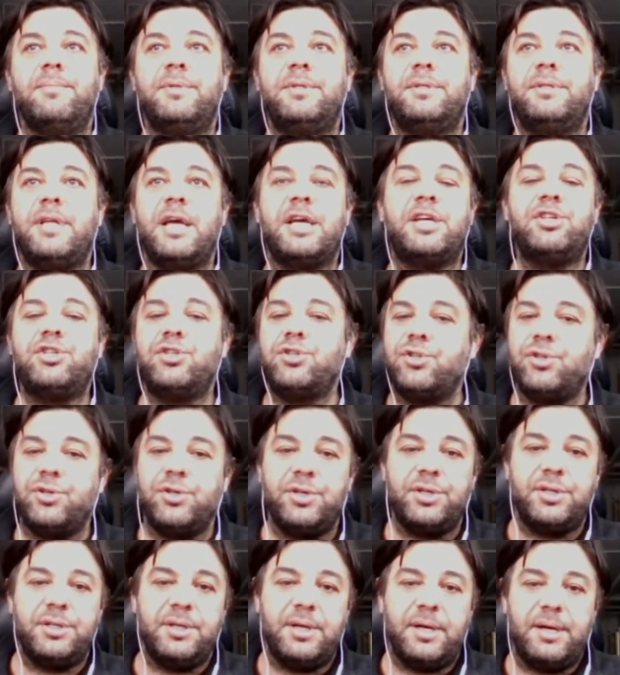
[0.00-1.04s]

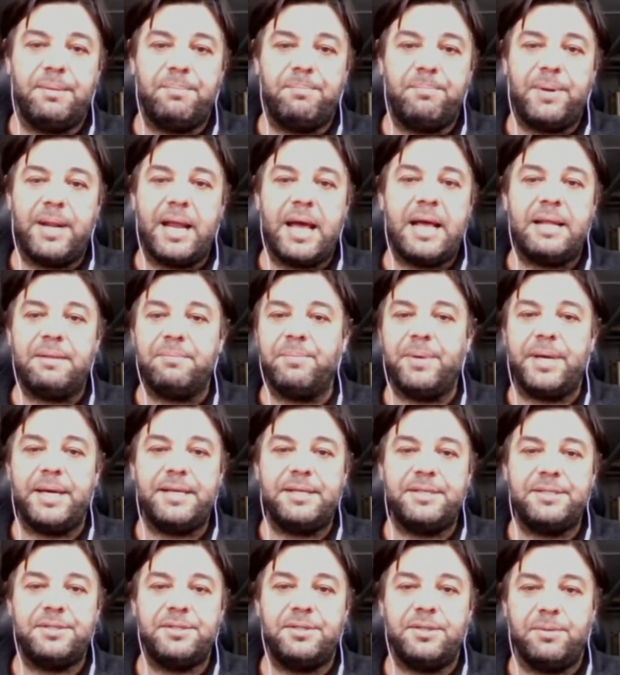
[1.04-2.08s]
textured
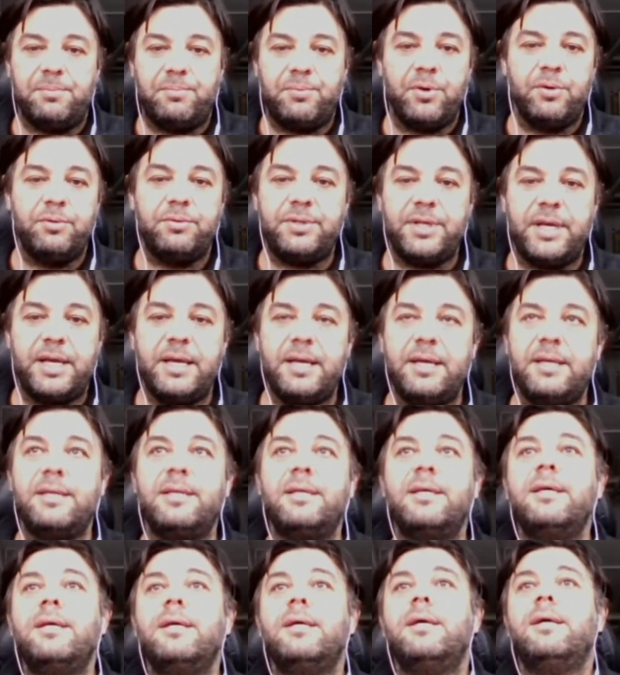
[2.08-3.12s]
plant-based
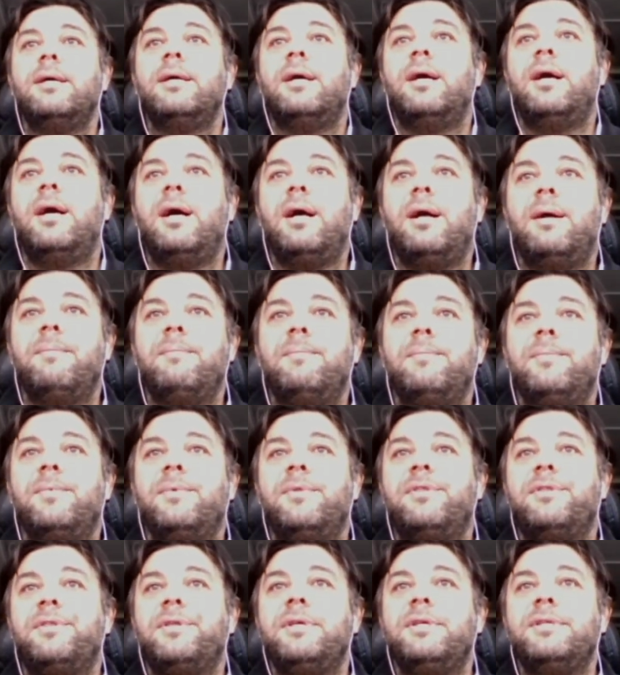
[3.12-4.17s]
protein,
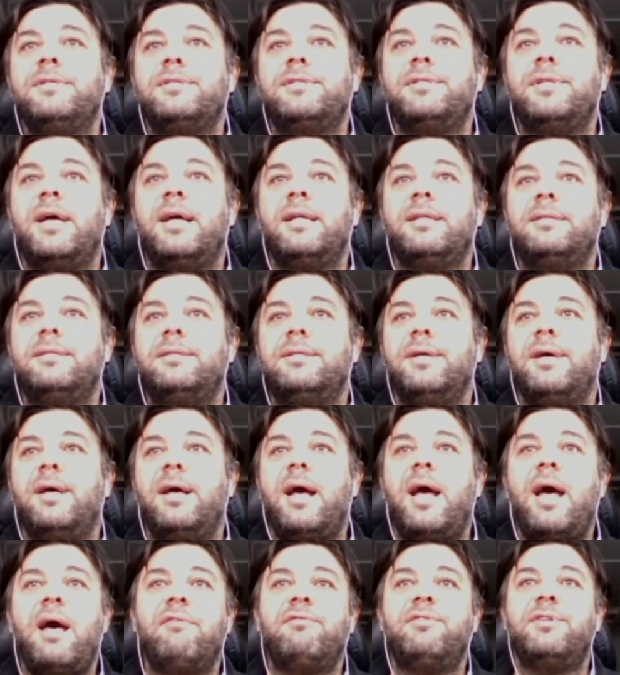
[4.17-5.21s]
things that
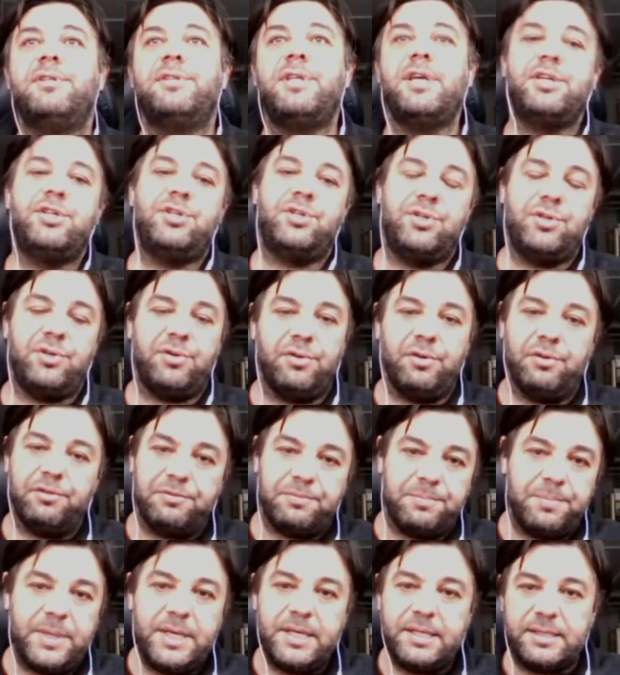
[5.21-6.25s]
have the texture
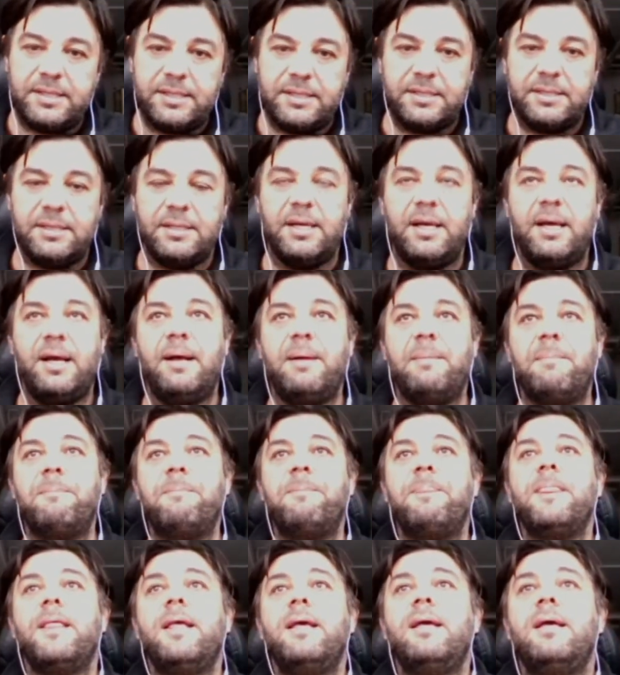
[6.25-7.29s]
of meats.
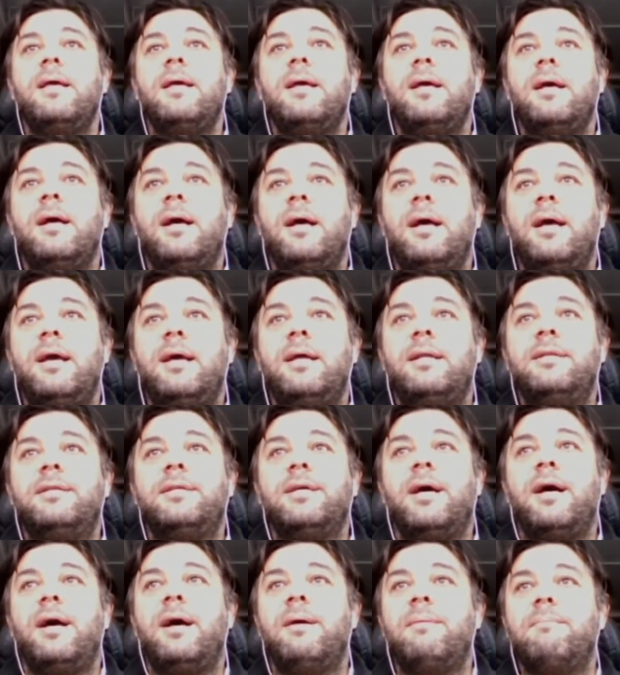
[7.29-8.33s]

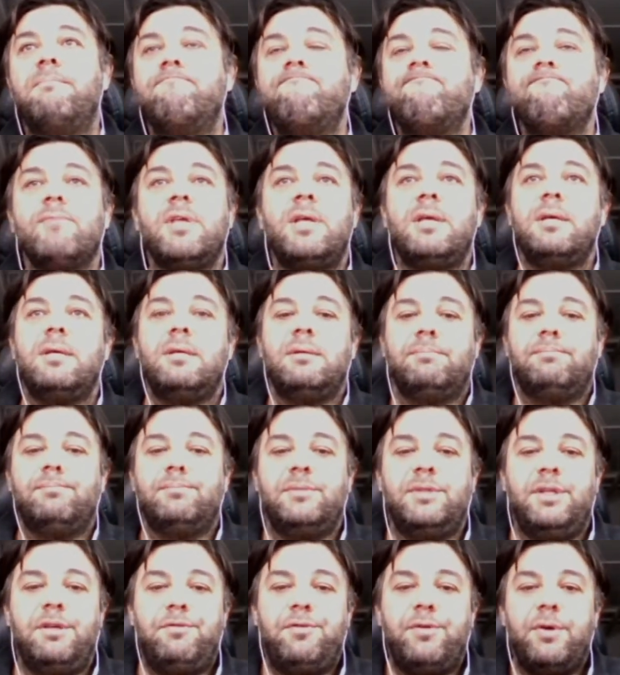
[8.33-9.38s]

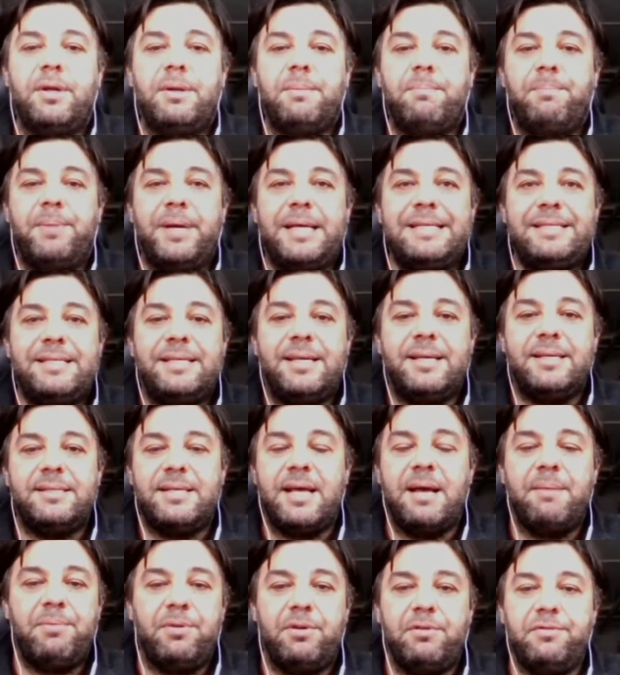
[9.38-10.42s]
If you want a basic
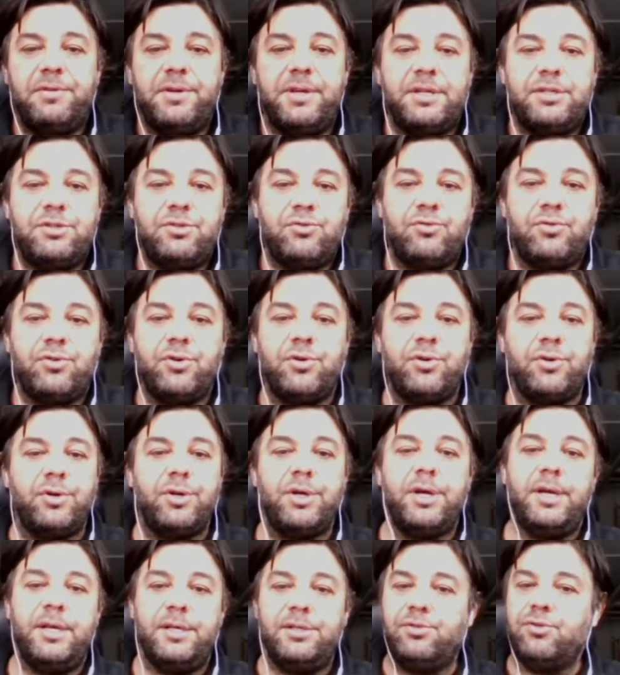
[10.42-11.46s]
example of an
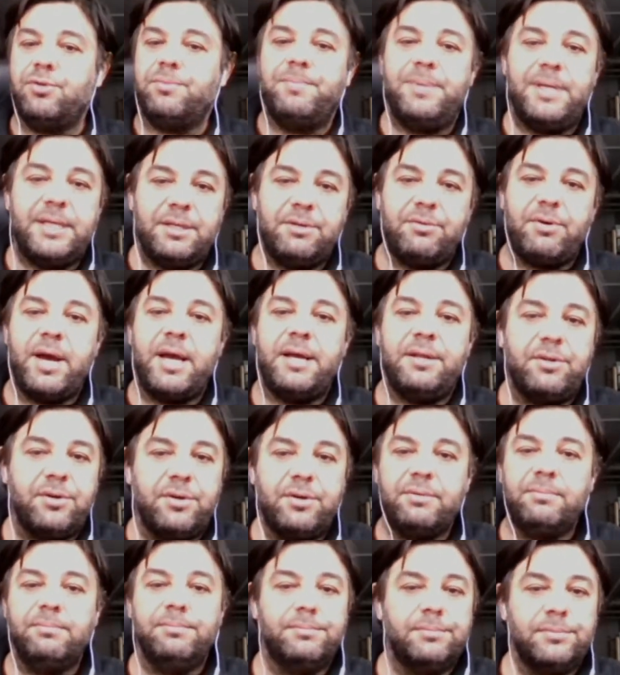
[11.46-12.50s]
extruder, is your meat
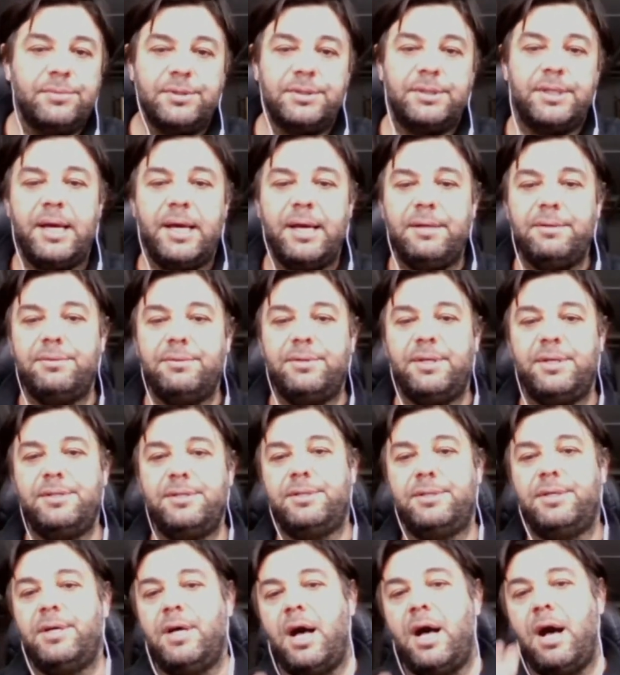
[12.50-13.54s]
grinder. Okay, there
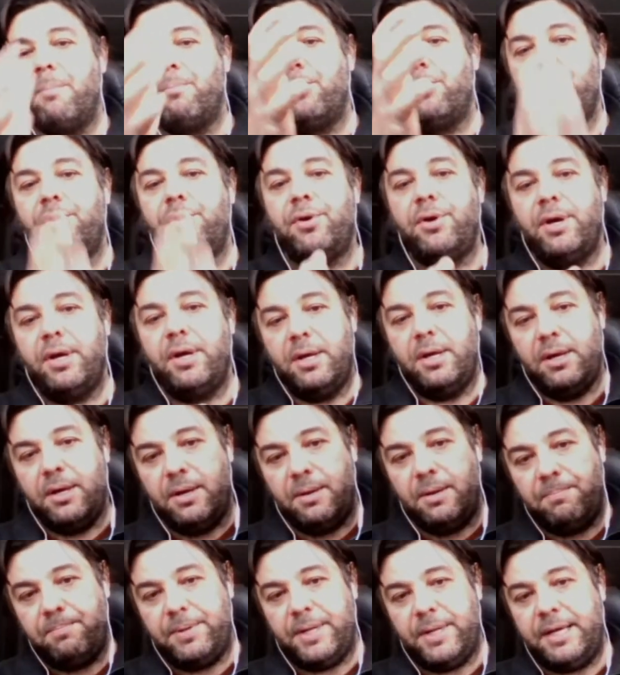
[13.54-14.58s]
is a hopper,
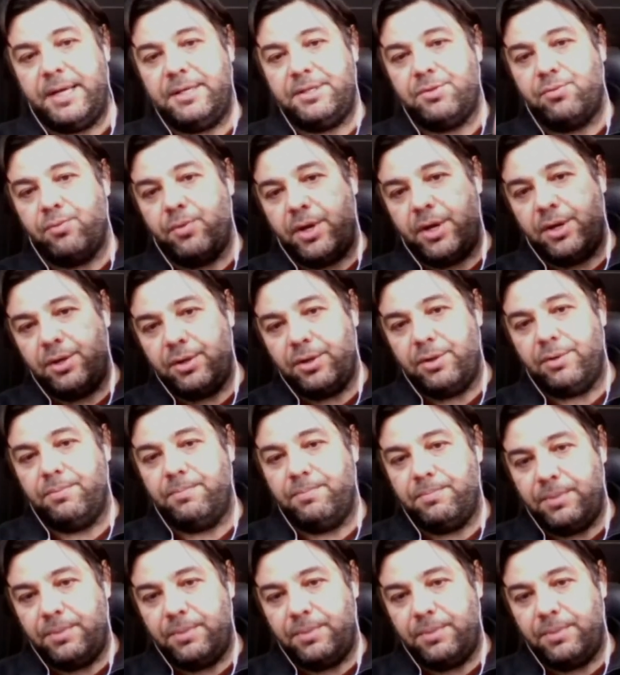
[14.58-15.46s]
a place where you